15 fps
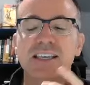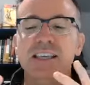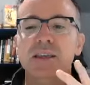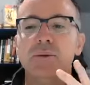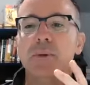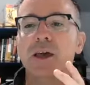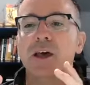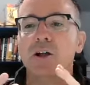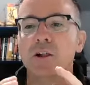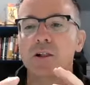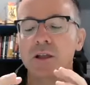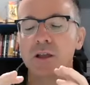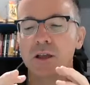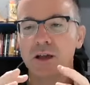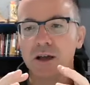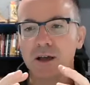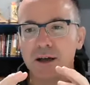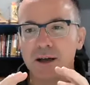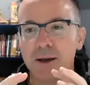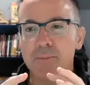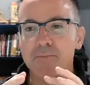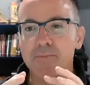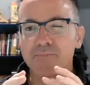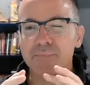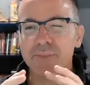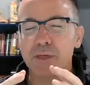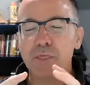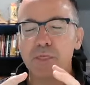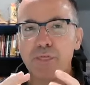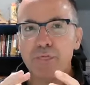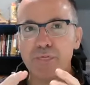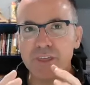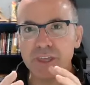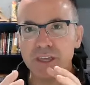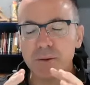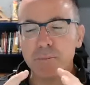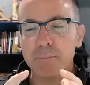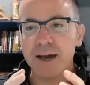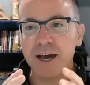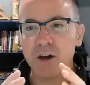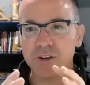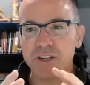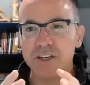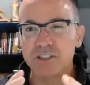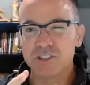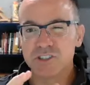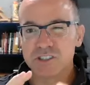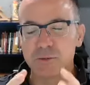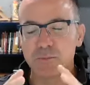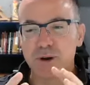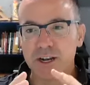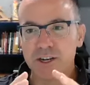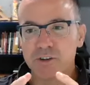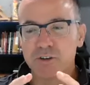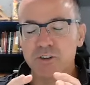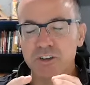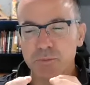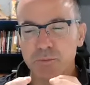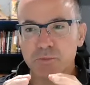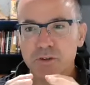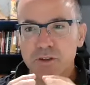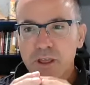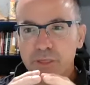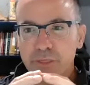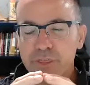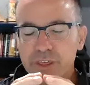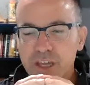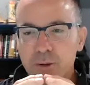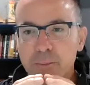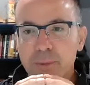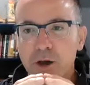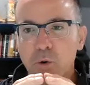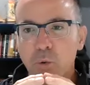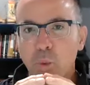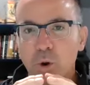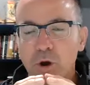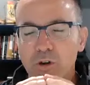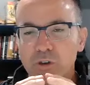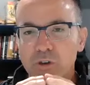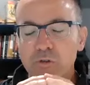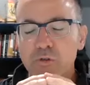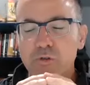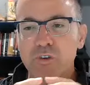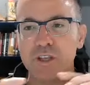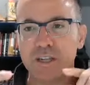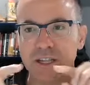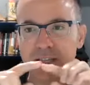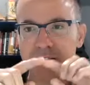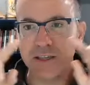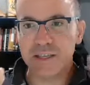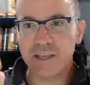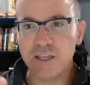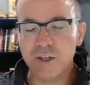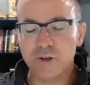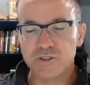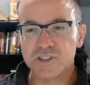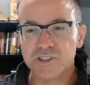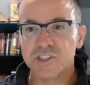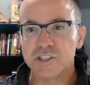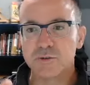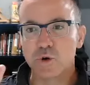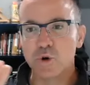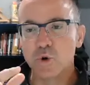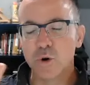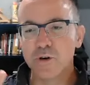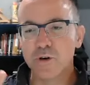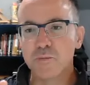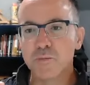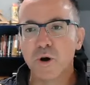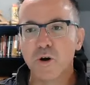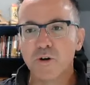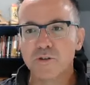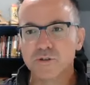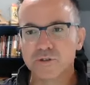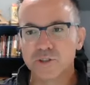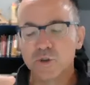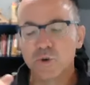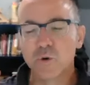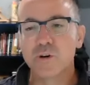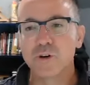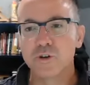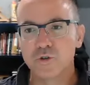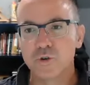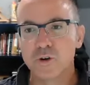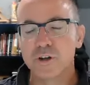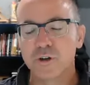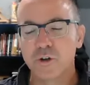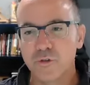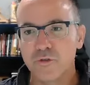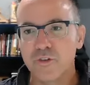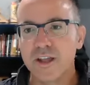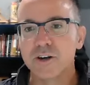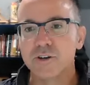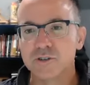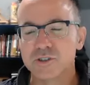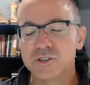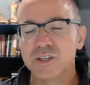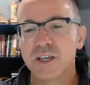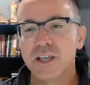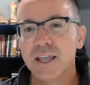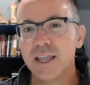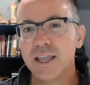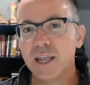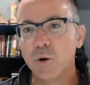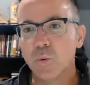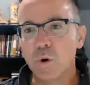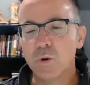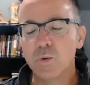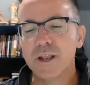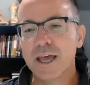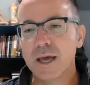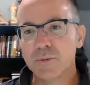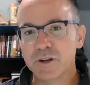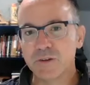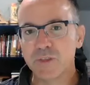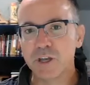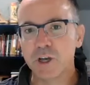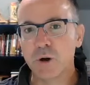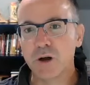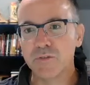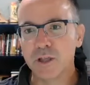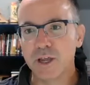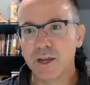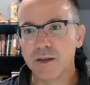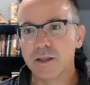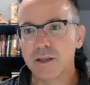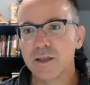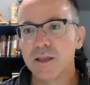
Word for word: email um, think about and here's the practical tip think about where you fit in the ecosystem who are your partners who are your critical vendors and what would happen if they go offline